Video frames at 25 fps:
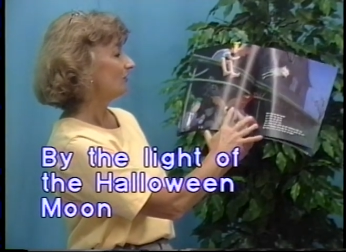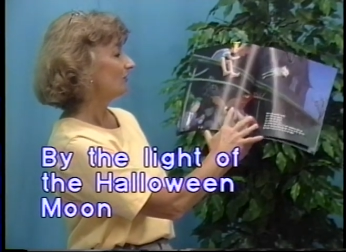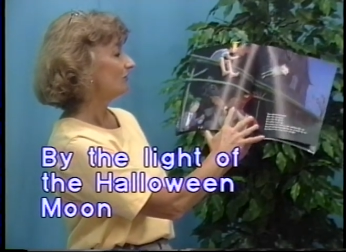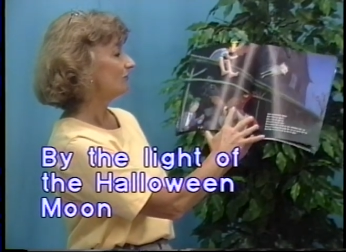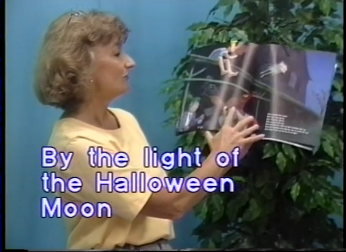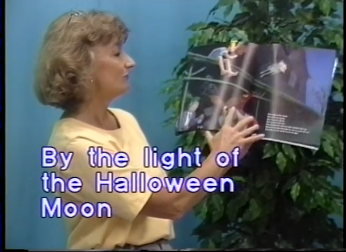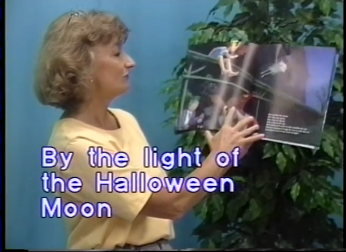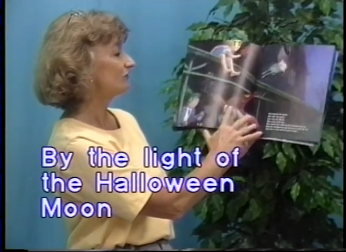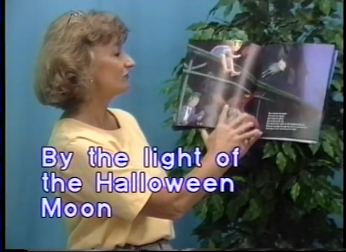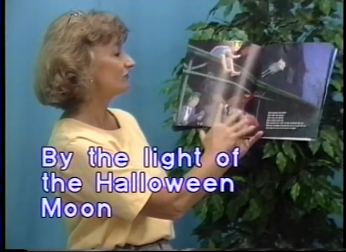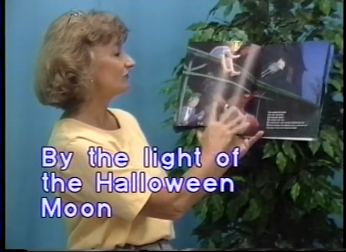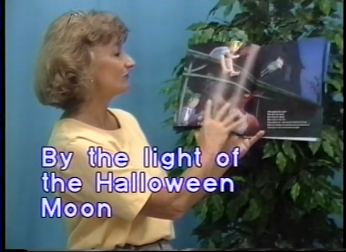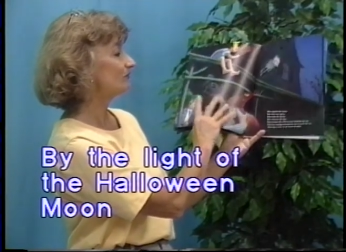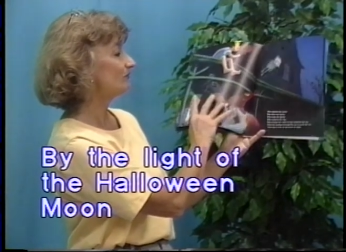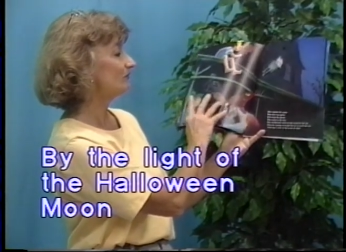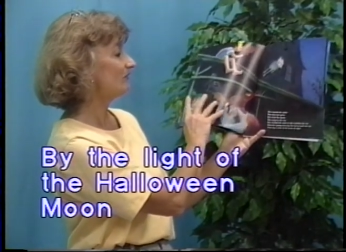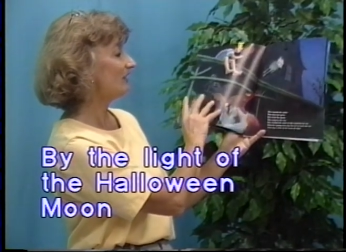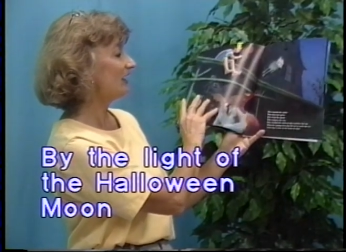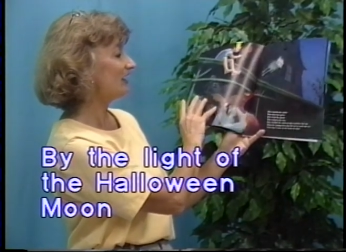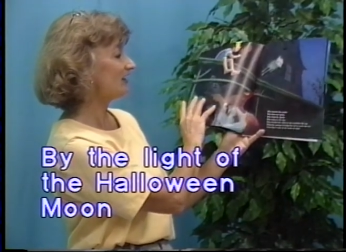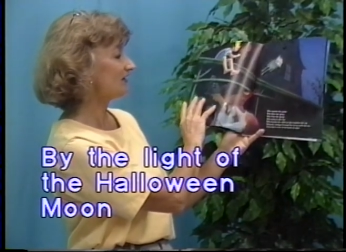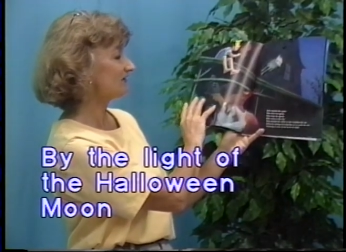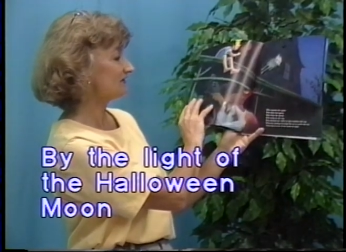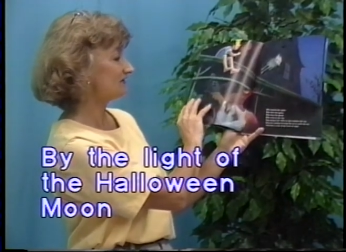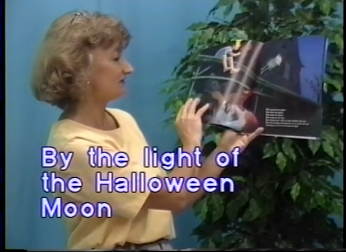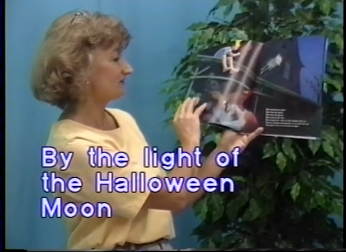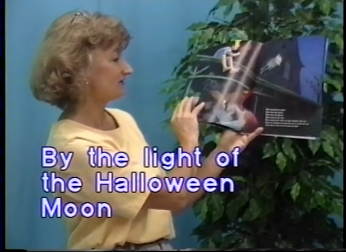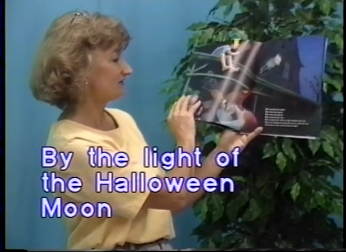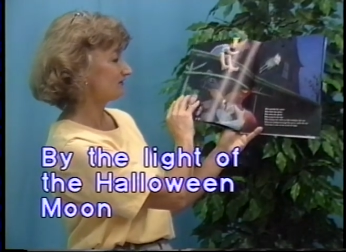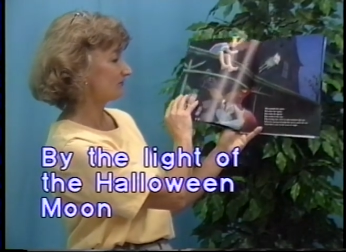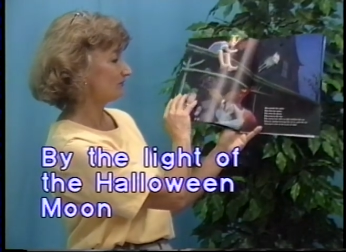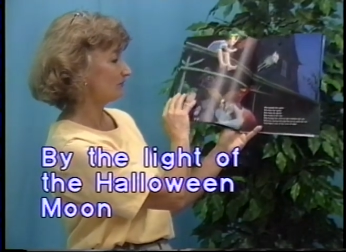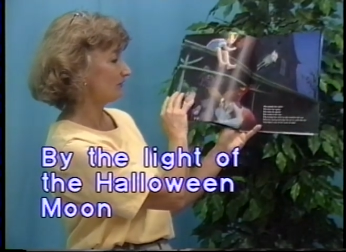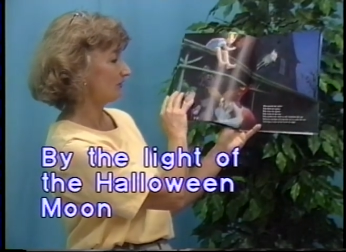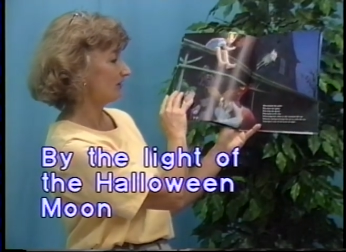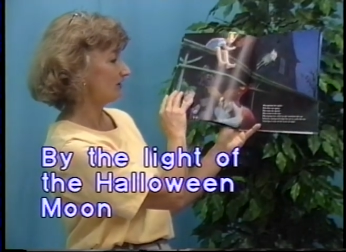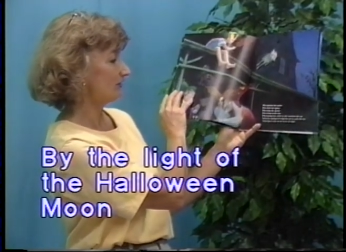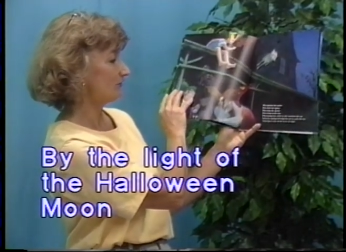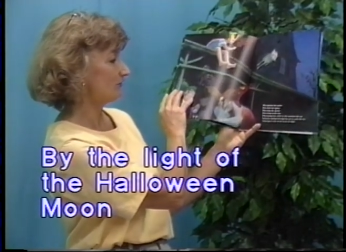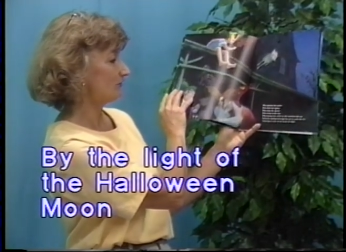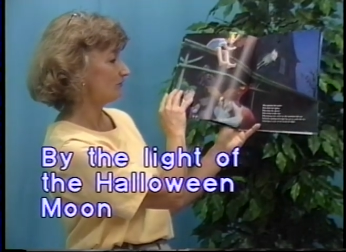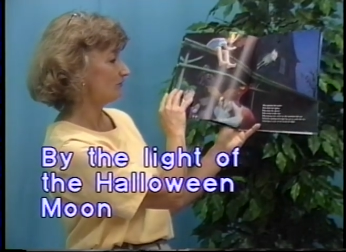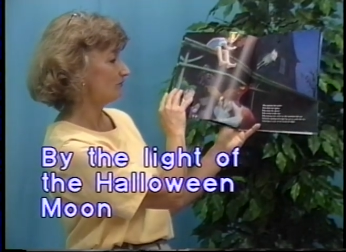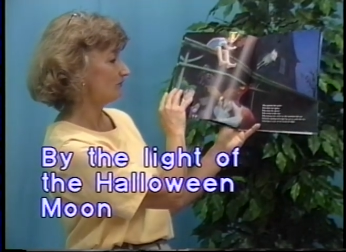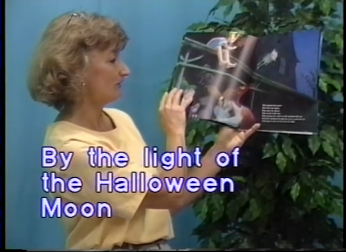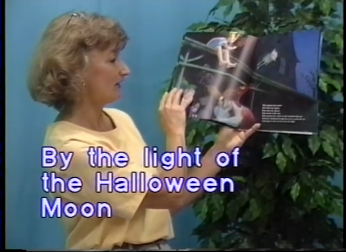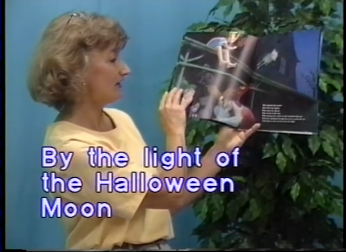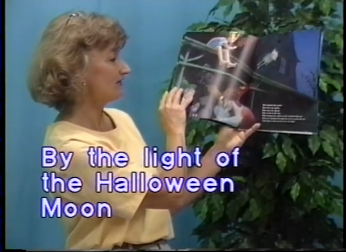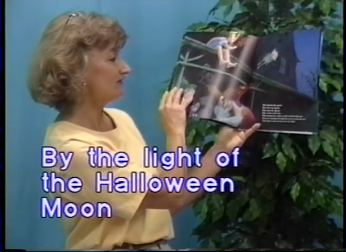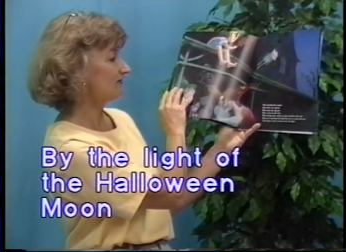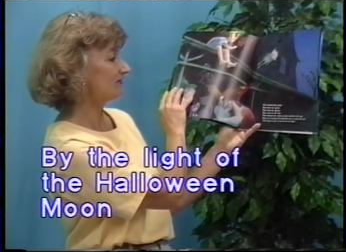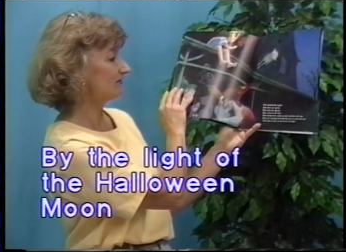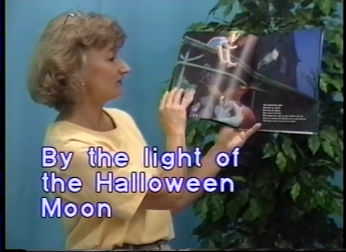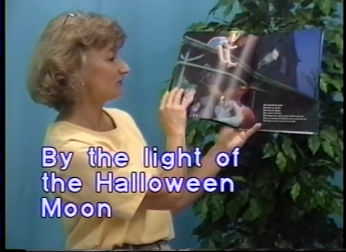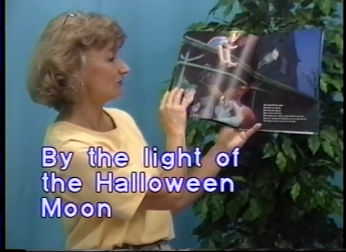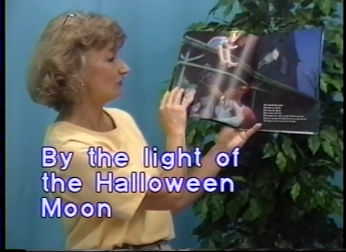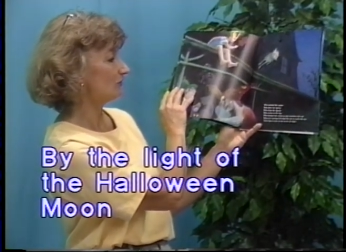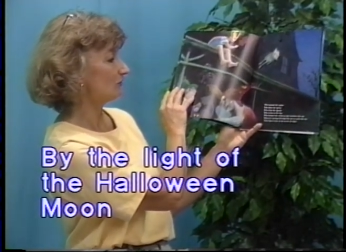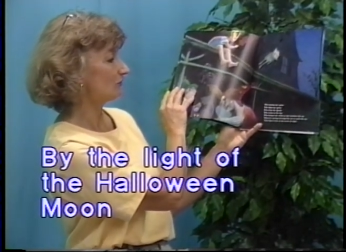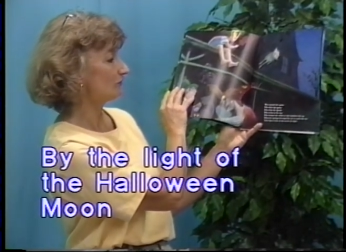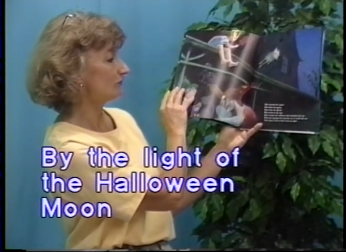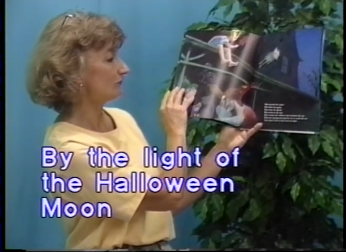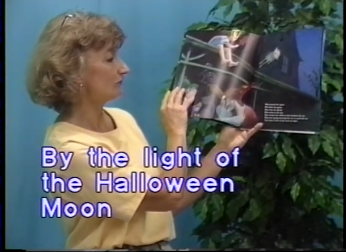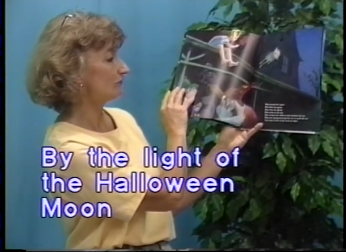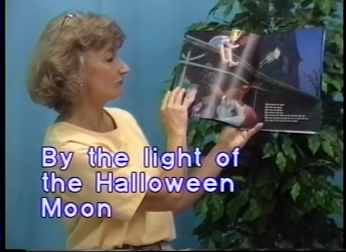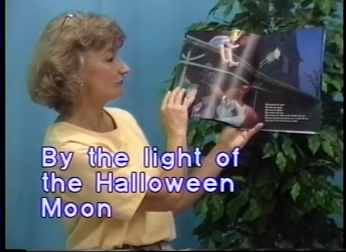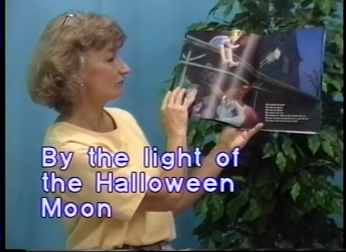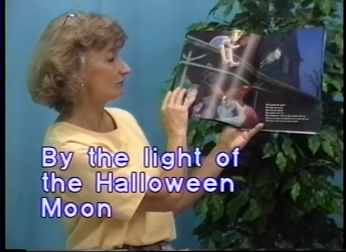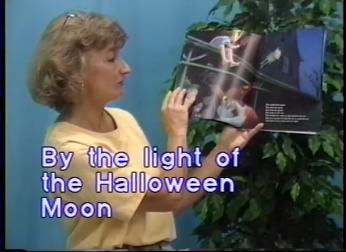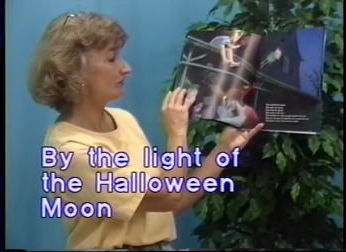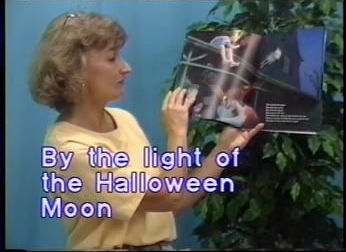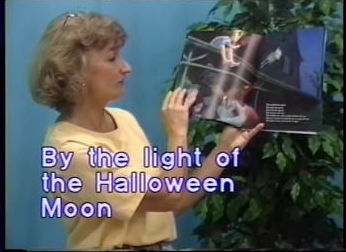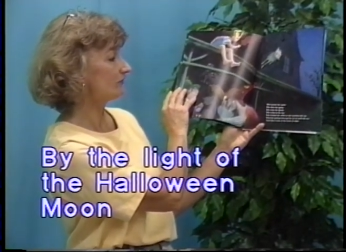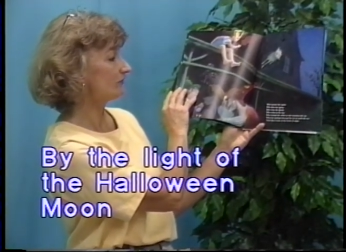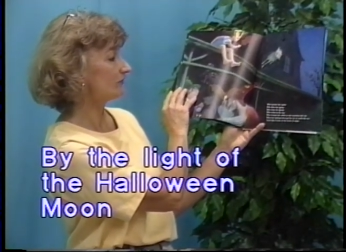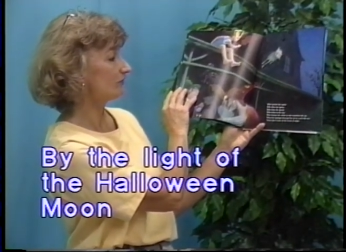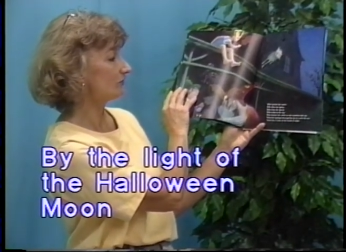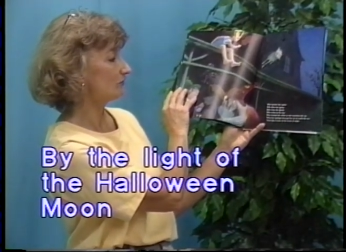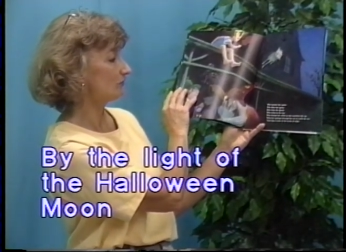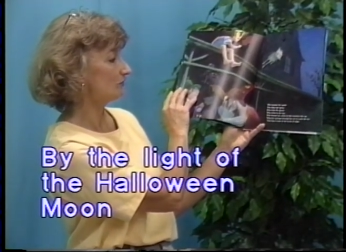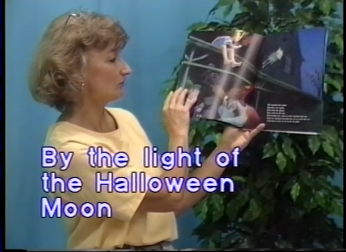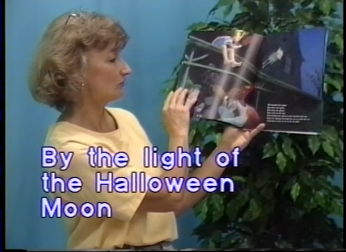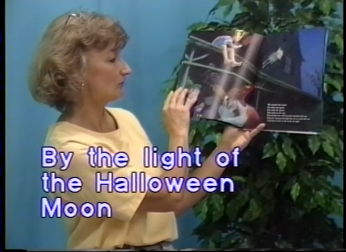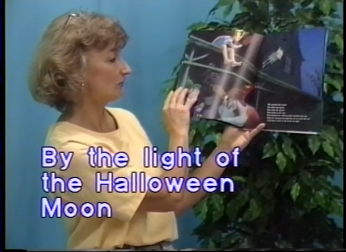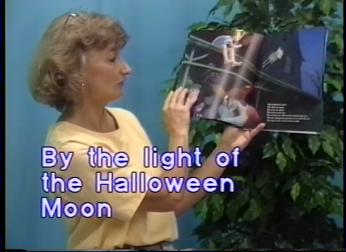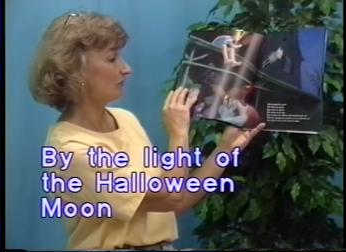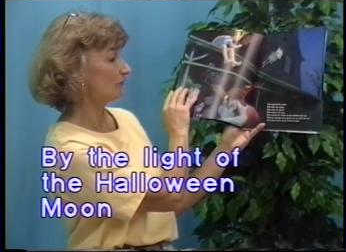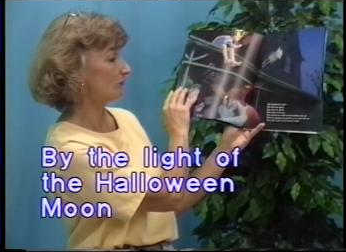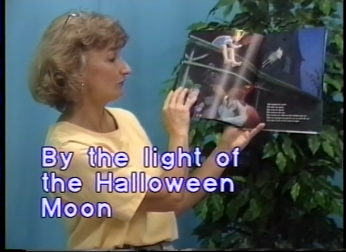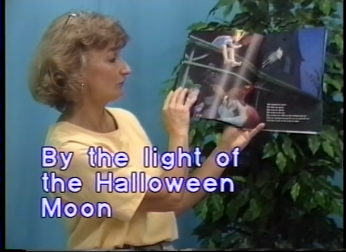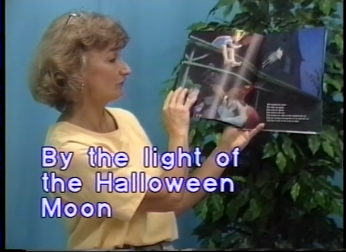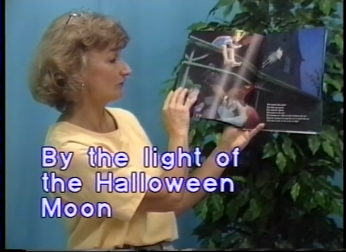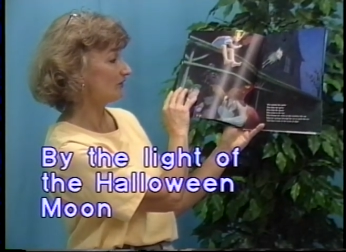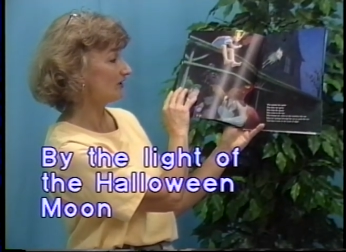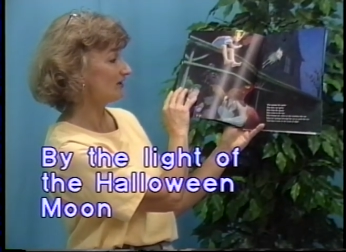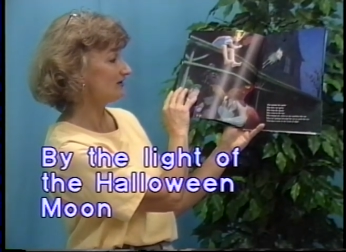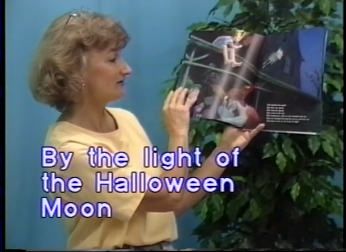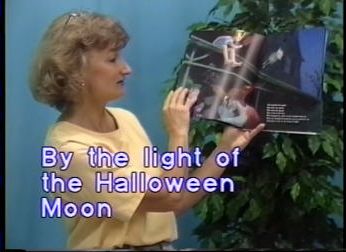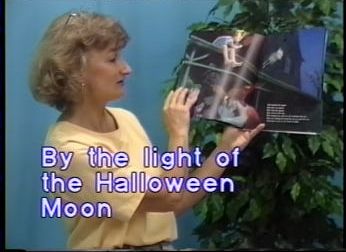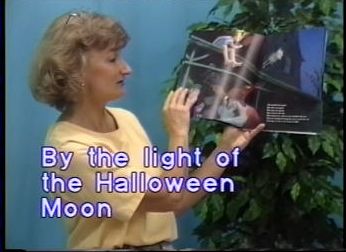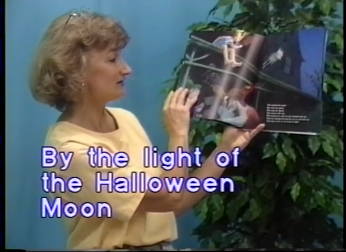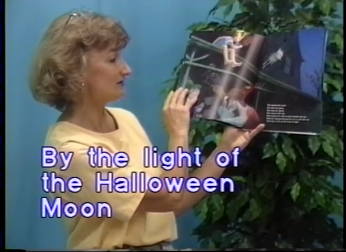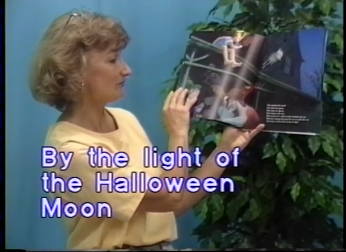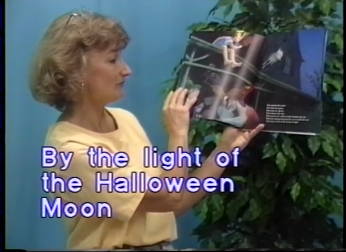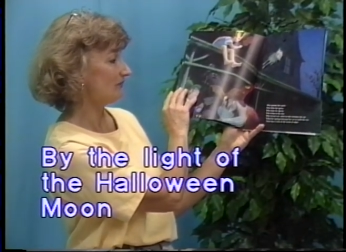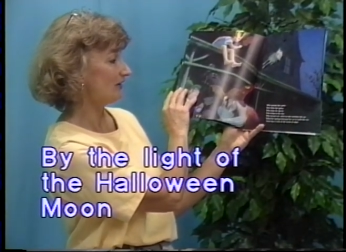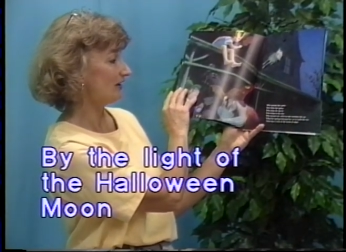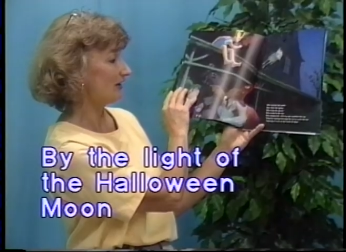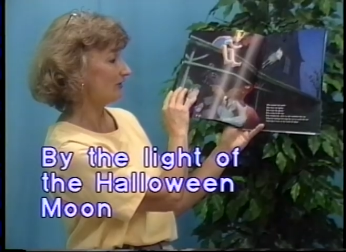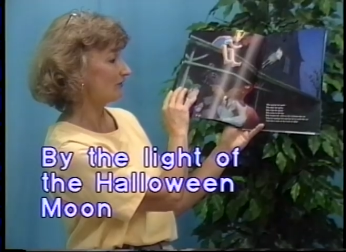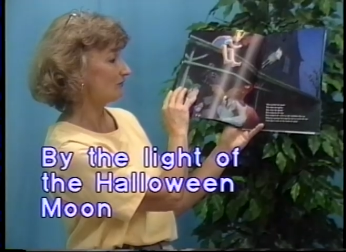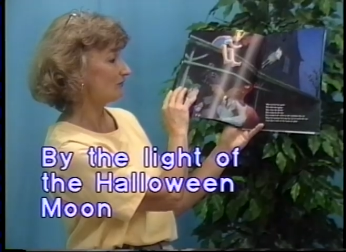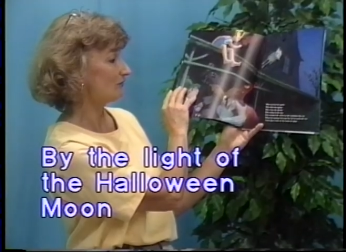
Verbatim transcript: who smacks the sprite, who bites the ghost, who trips the ghoul, who swats at the bat,